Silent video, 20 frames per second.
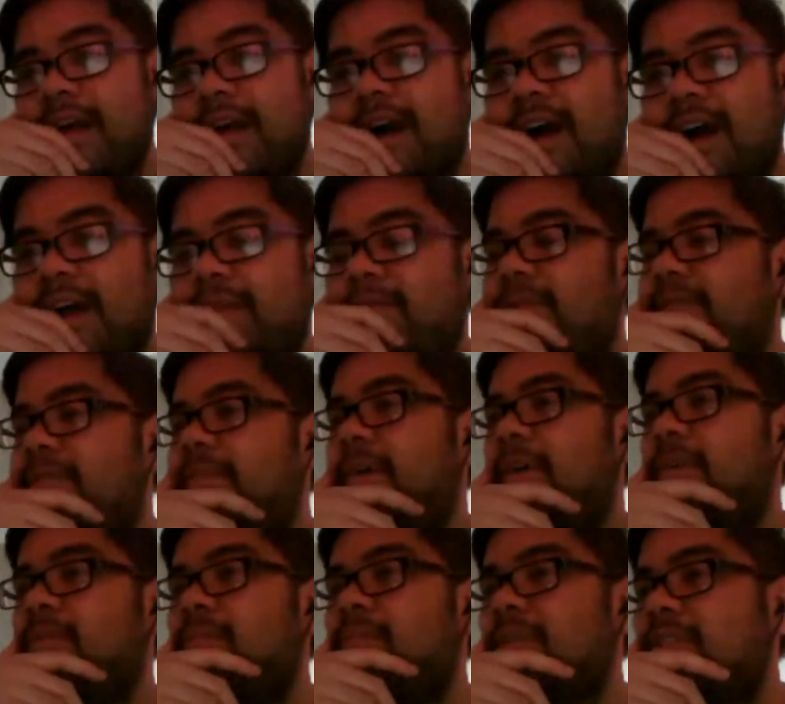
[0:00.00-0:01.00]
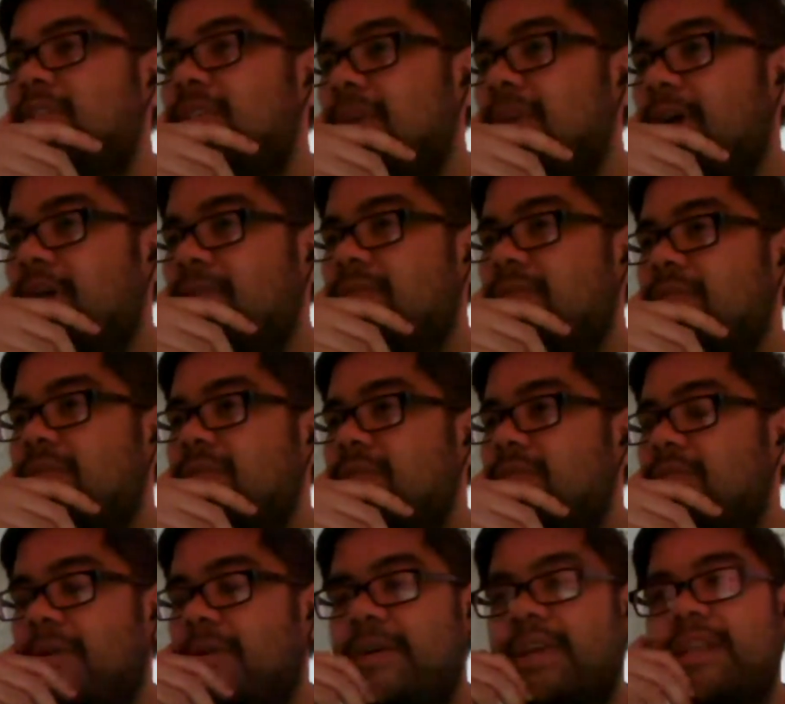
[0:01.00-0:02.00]
I very much doubt
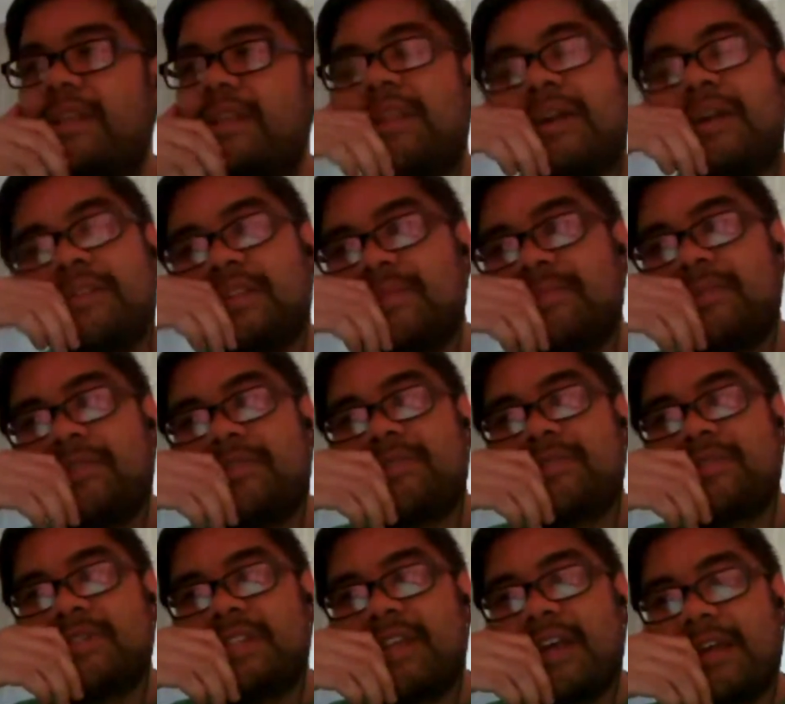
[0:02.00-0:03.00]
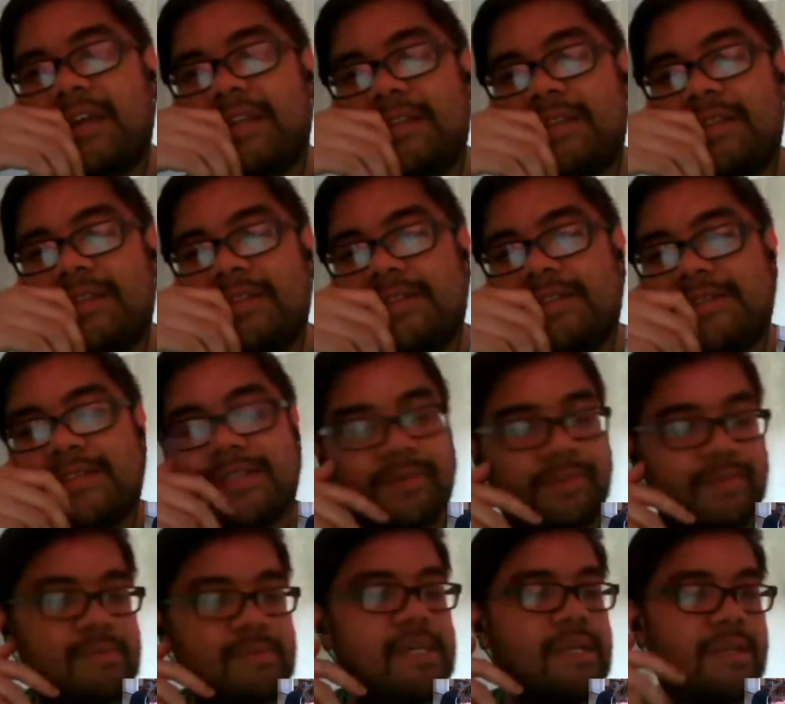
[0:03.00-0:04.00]
you are in nothing more than the
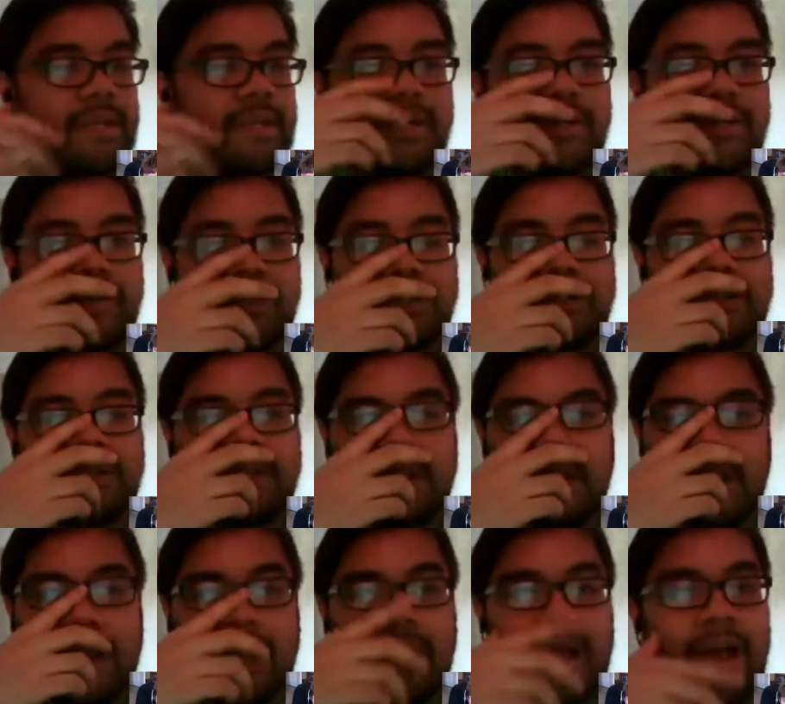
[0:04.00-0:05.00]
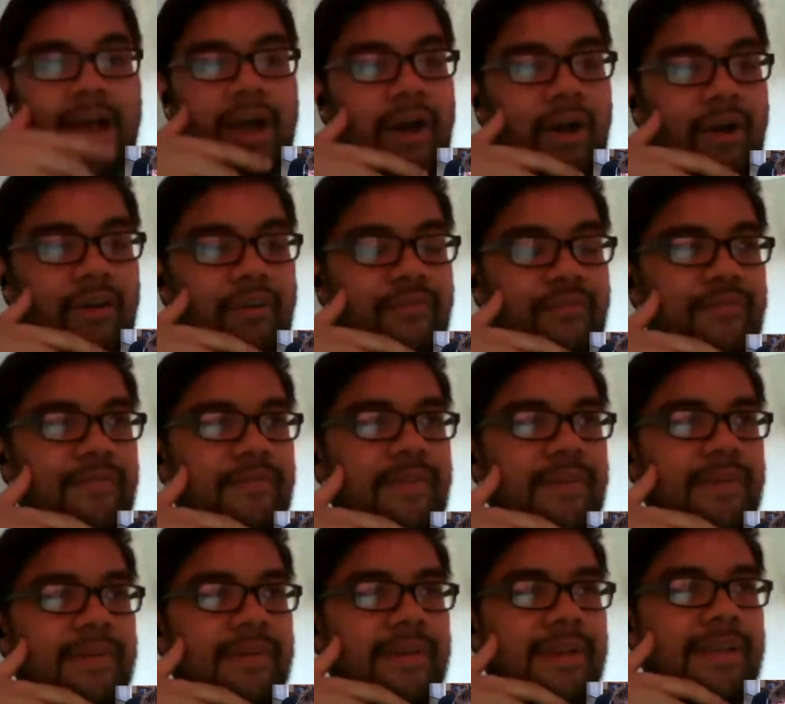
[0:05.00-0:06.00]
pinnacle of
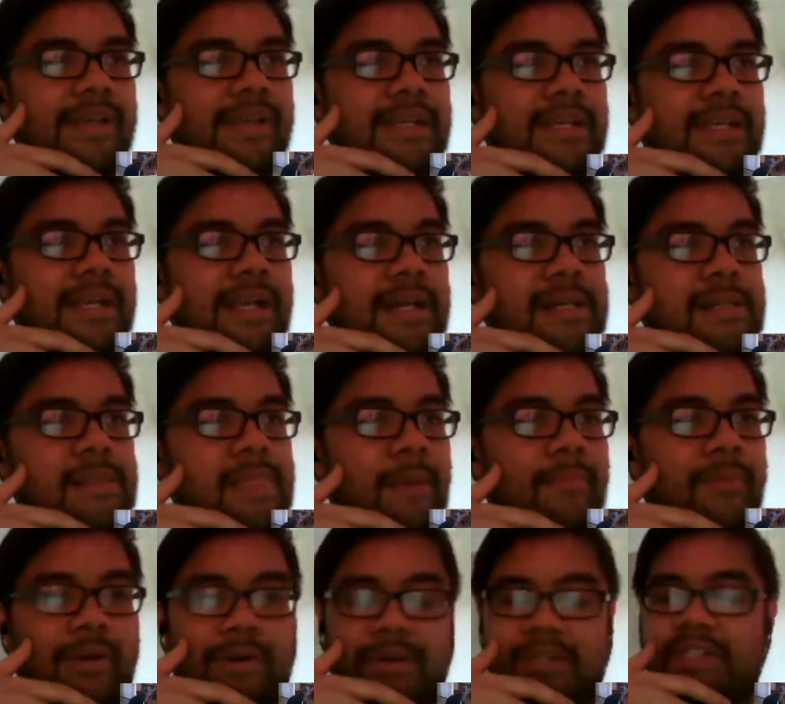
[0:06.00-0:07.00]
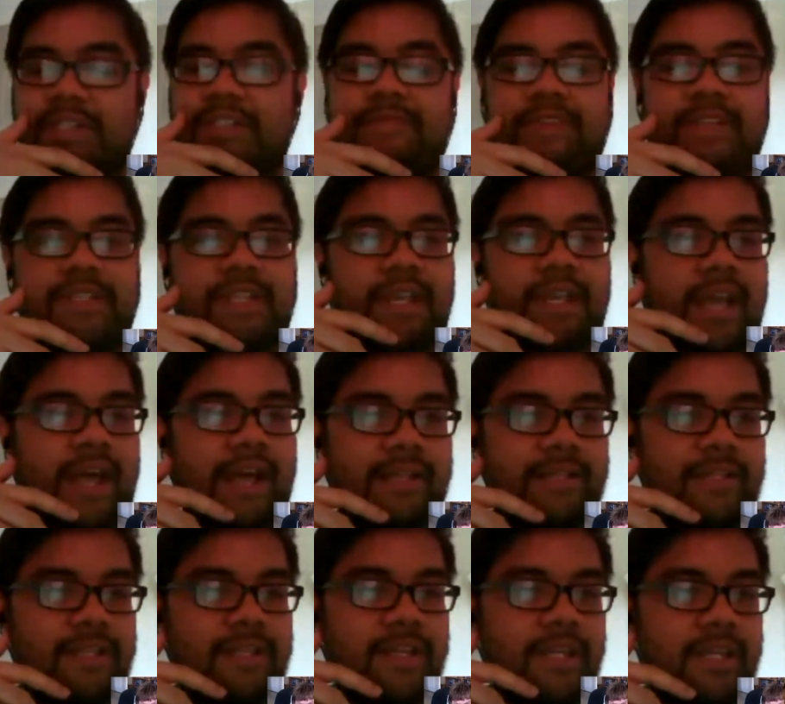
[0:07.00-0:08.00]
a person's
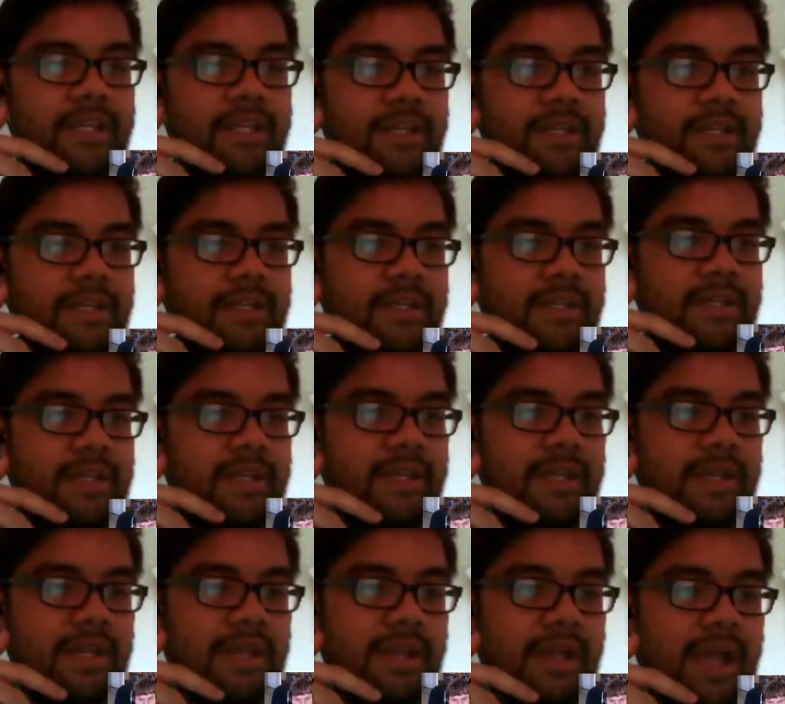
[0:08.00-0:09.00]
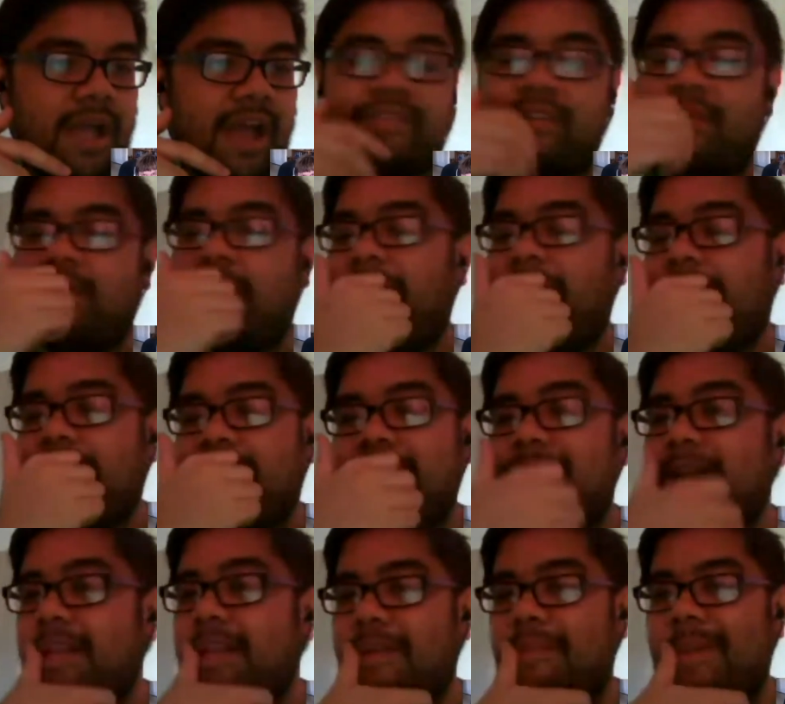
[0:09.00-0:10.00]
physicality. After all, I could
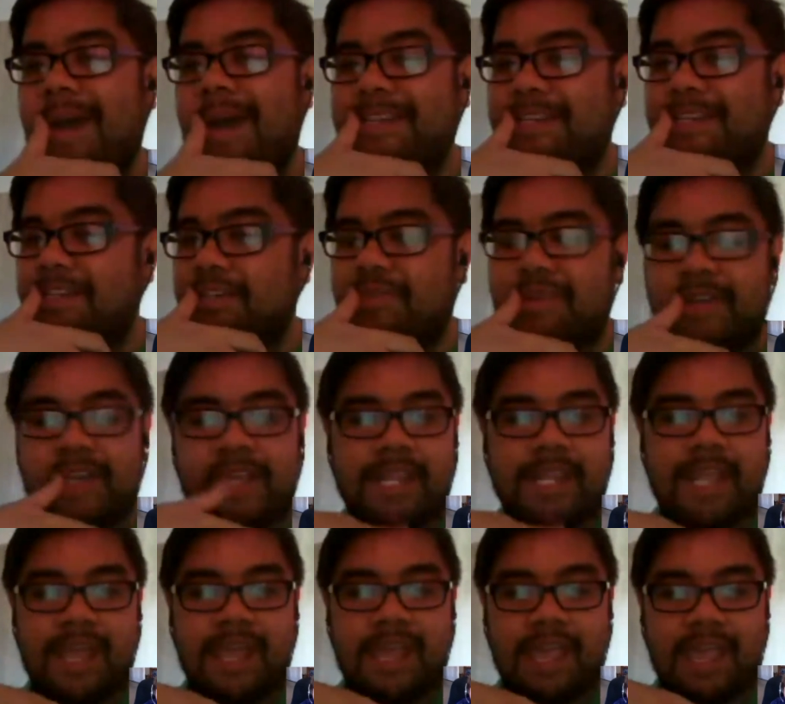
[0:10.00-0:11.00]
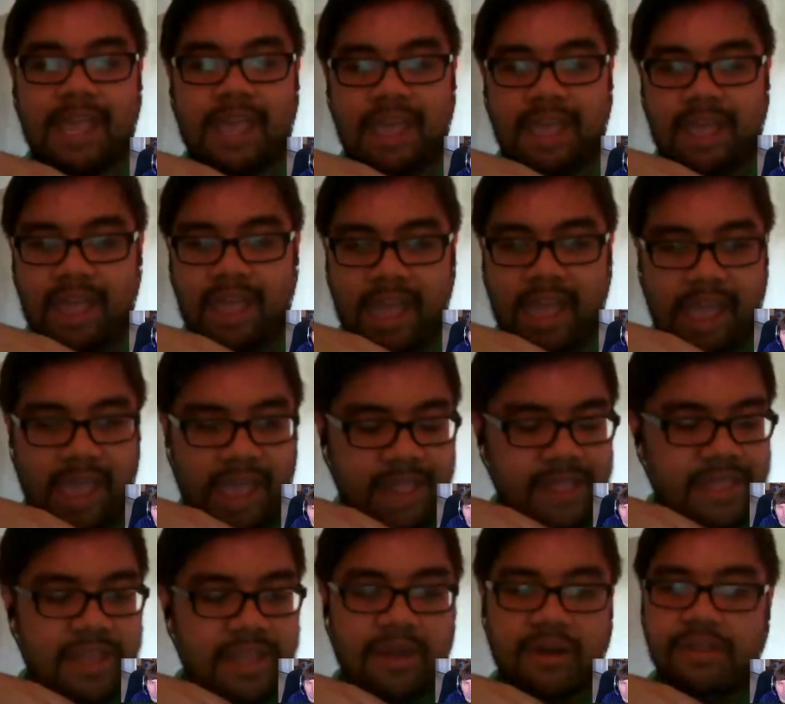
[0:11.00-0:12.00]
not imagine you in
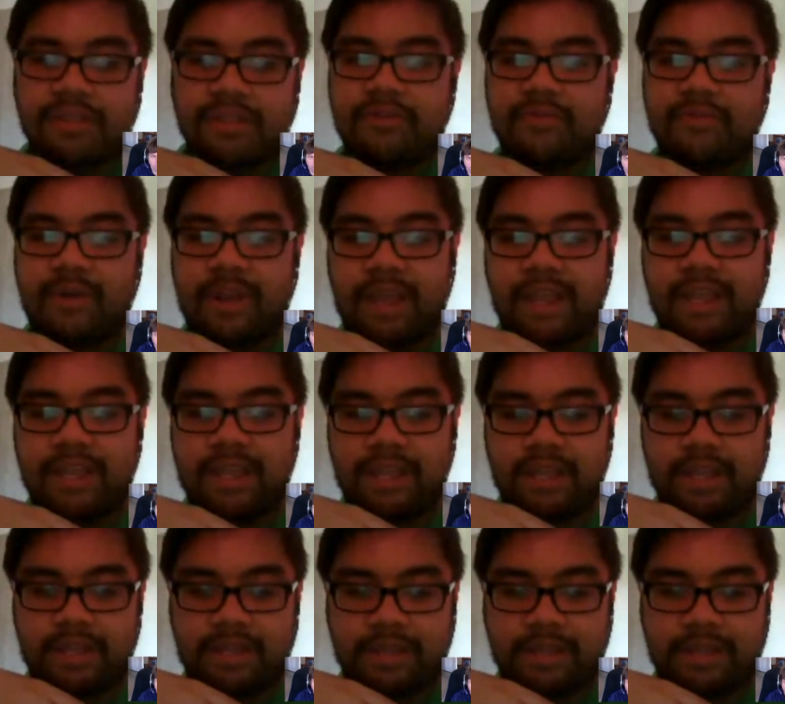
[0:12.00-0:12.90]
any other way.